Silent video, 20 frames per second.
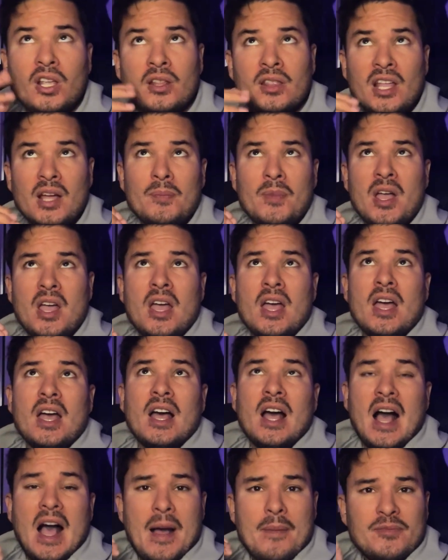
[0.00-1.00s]
Now,
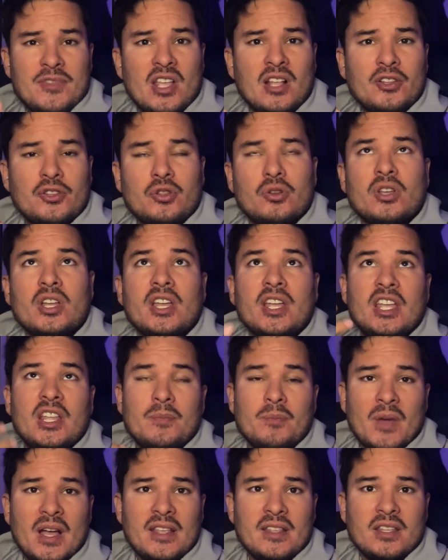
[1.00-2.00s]
I'm telling you,
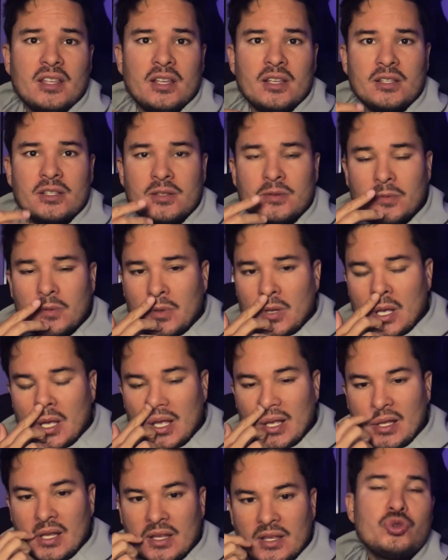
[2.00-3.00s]
in my case,
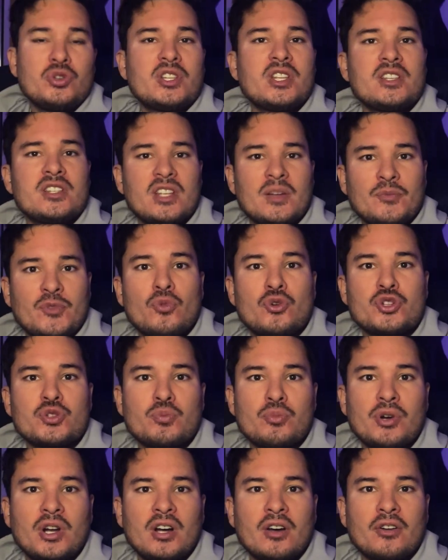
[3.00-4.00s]
three things I'm
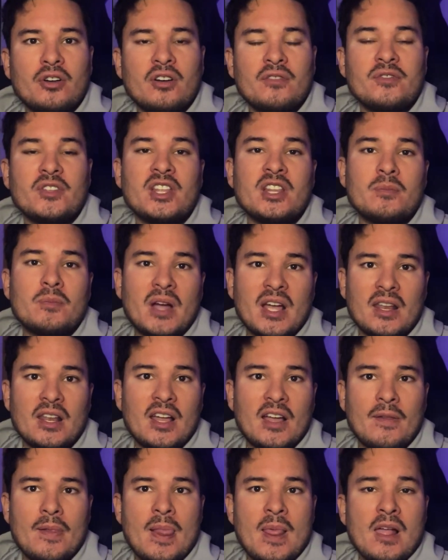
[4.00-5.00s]
most proud of in my
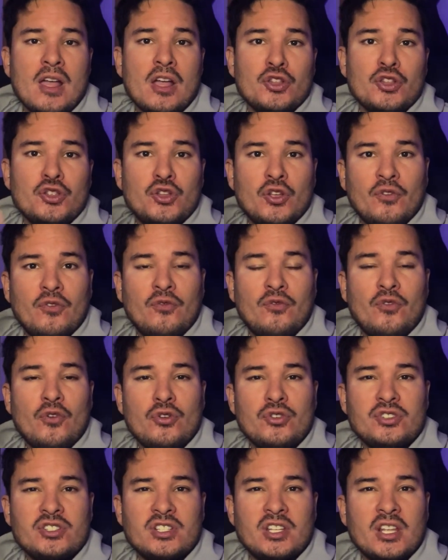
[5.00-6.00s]
life. The
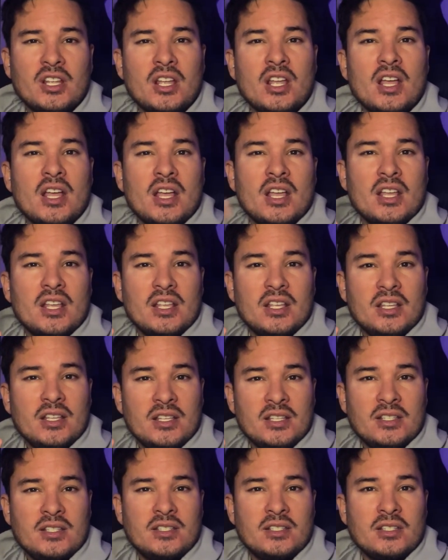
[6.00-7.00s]
first thing
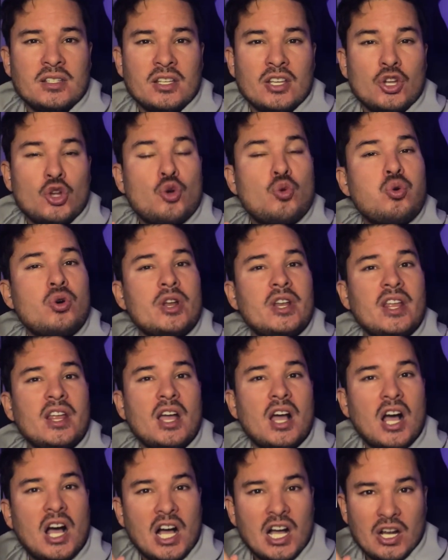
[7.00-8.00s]
is
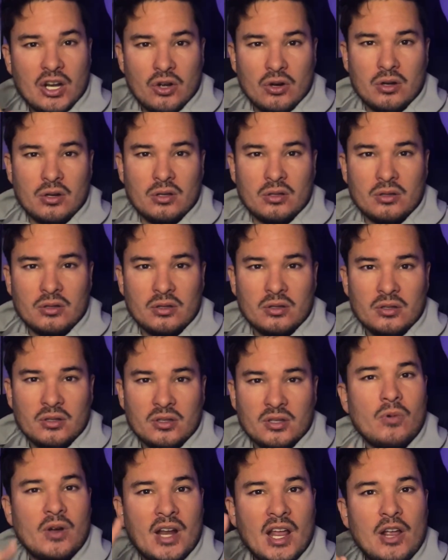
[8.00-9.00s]
quitting alcohol.
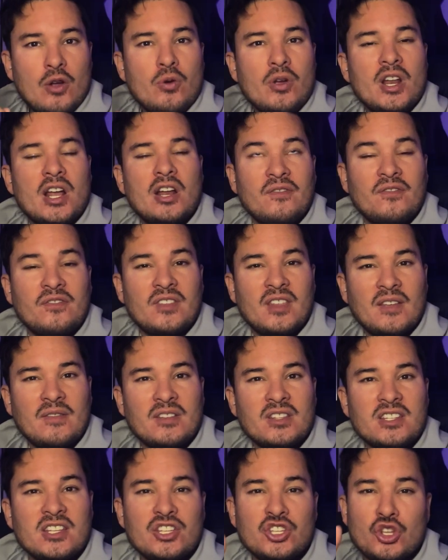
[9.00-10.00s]
When I quit
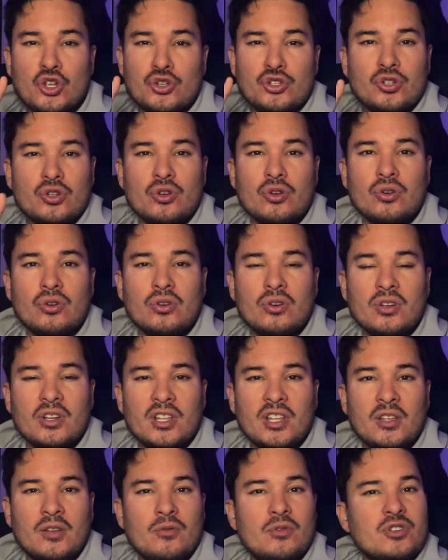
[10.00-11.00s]
17 years ago,
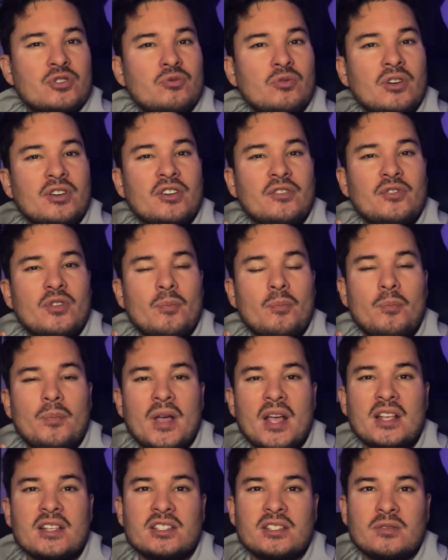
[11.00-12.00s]
it was one of the
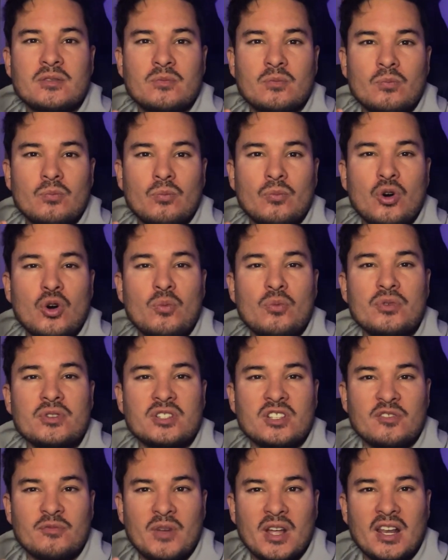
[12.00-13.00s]
best
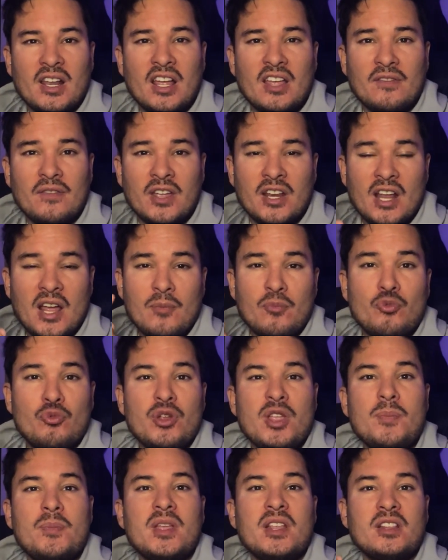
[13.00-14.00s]
moments of my life, and I'm
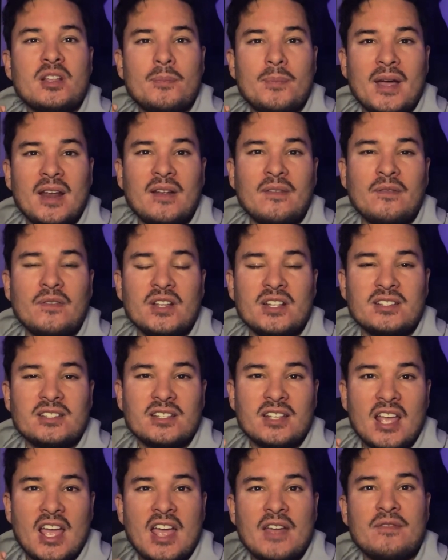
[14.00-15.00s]
reaping the benefits
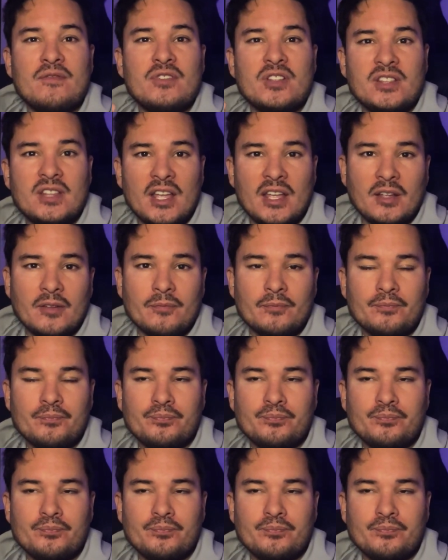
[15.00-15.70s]
every day.